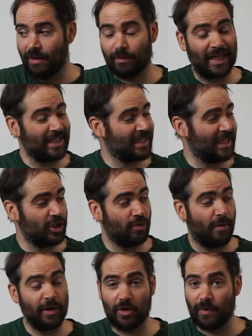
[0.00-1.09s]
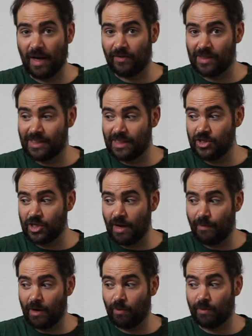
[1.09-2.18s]
But that's essentially what we do. We have this C
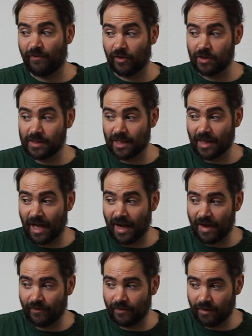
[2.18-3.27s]
shape here when we first hit that F,